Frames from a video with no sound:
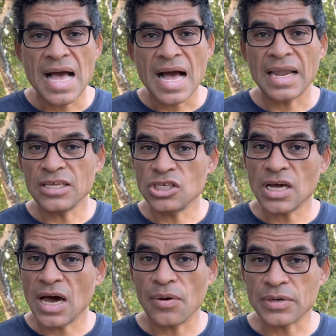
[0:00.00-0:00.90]
I'll let you know
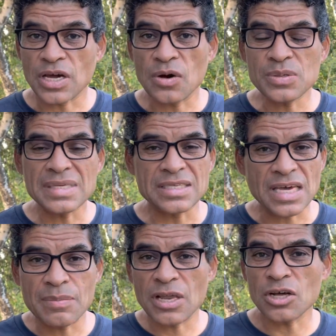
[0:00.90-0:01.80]
how it goes. It's going
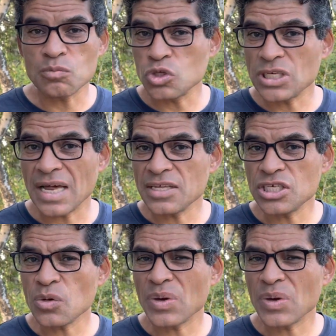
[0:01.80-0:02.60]
to be a lot more challenging.